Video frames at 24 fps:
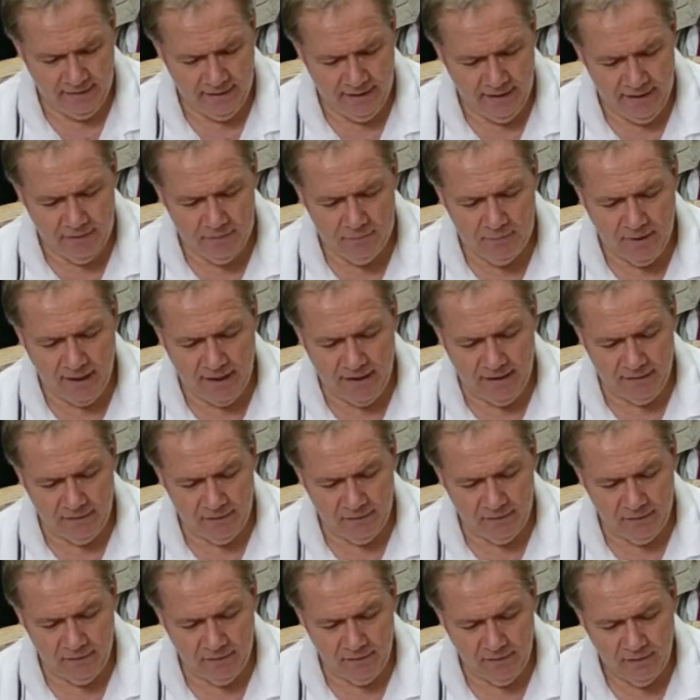It
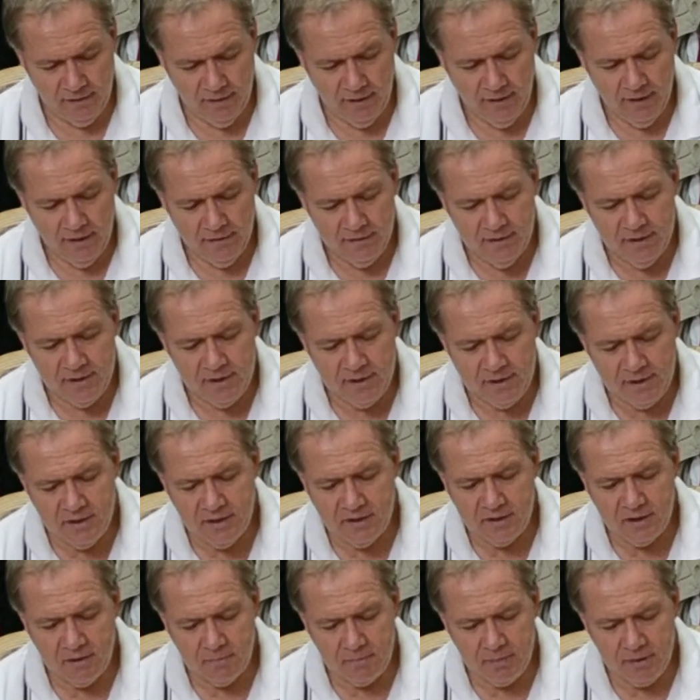rains. This
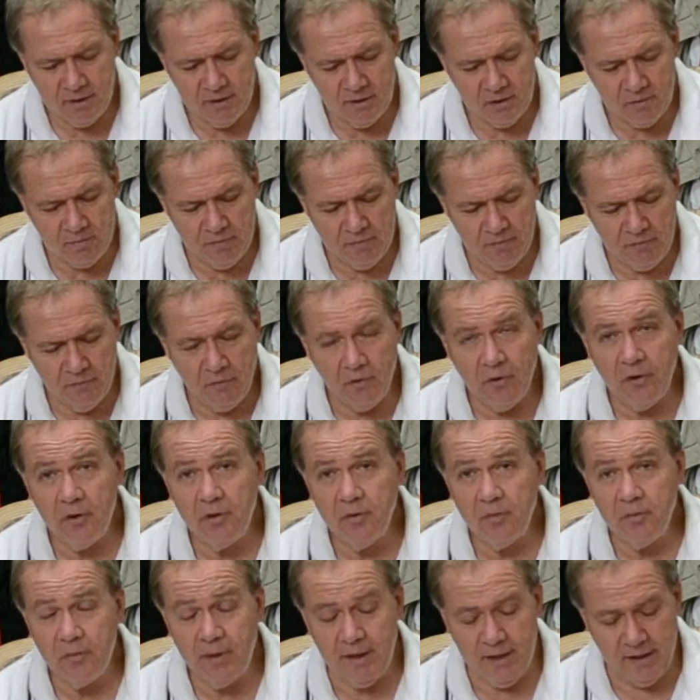disappears before
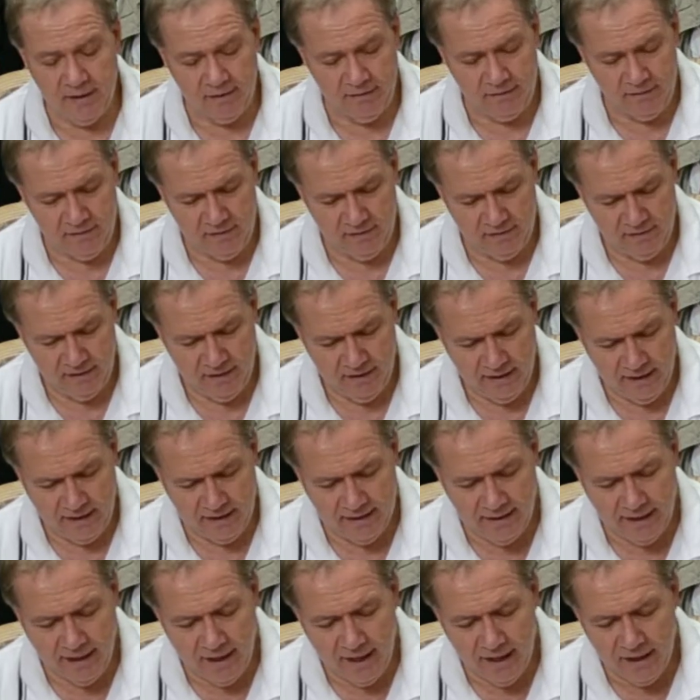you read it,
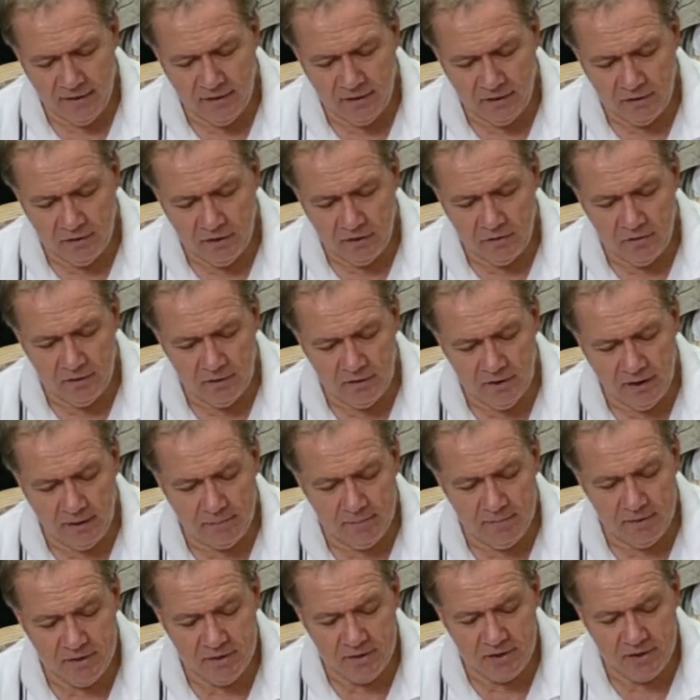and I, the lone
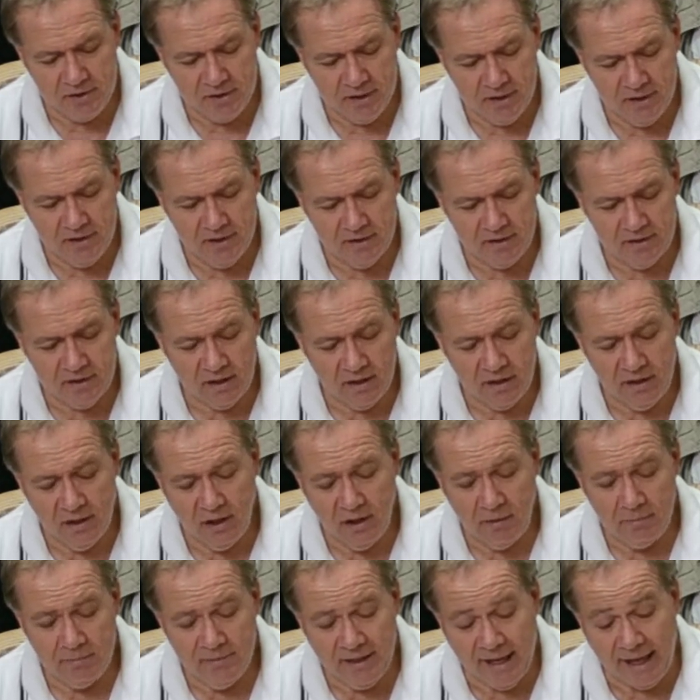alumnus in this
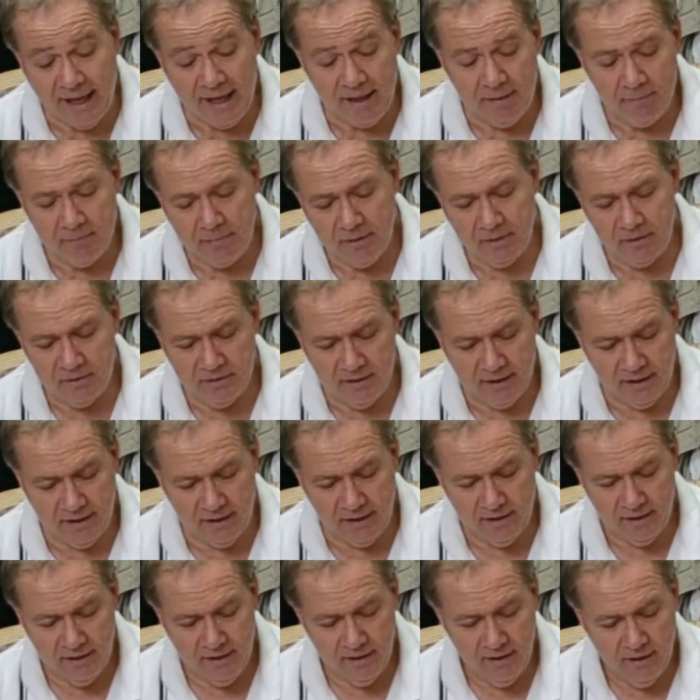alumni building,
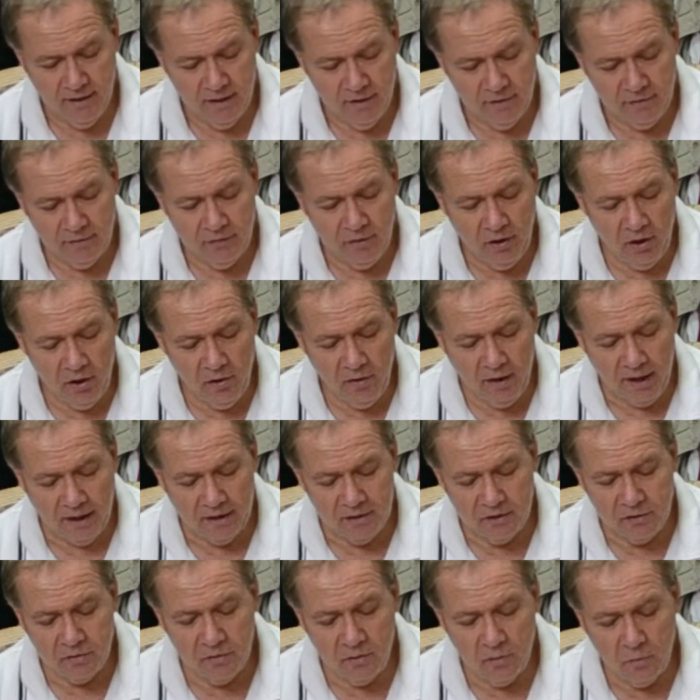flow
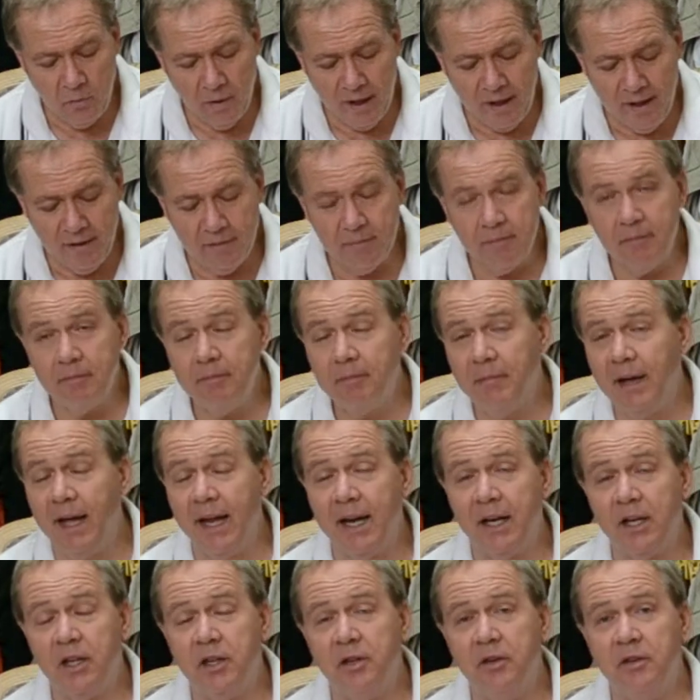onto a white
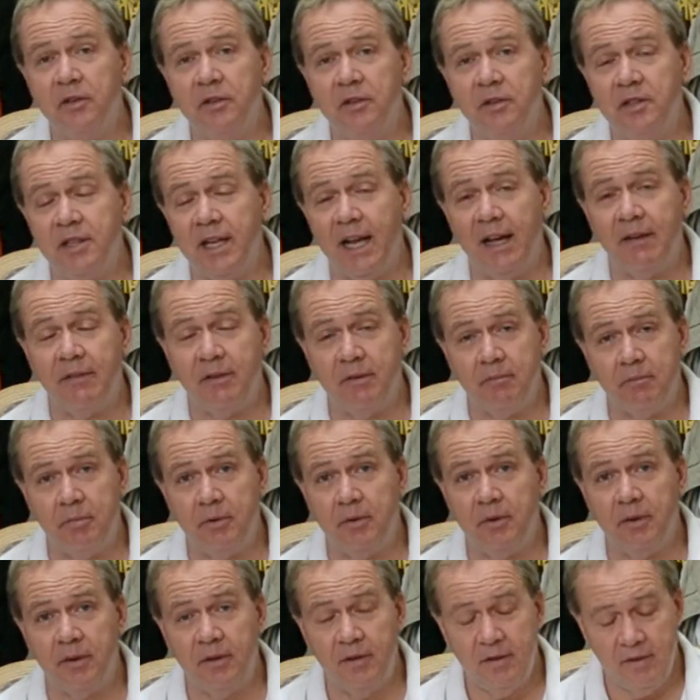manicured
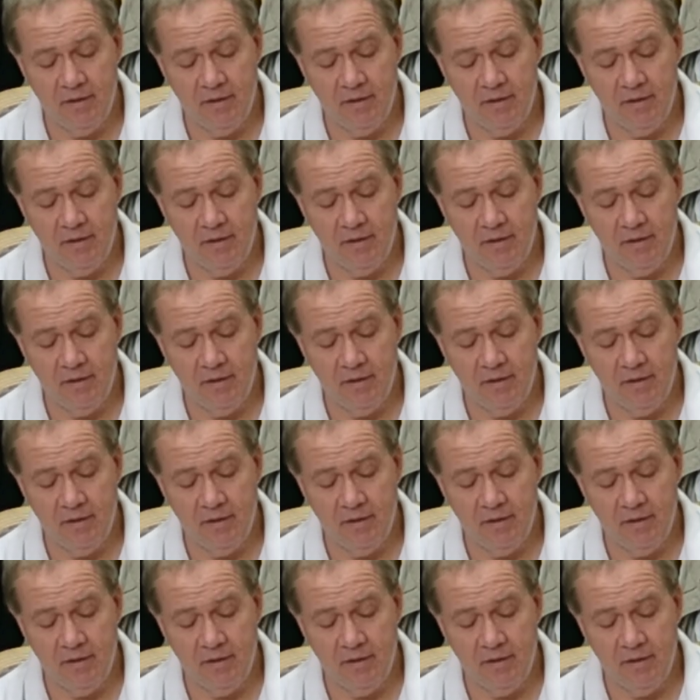Davenport.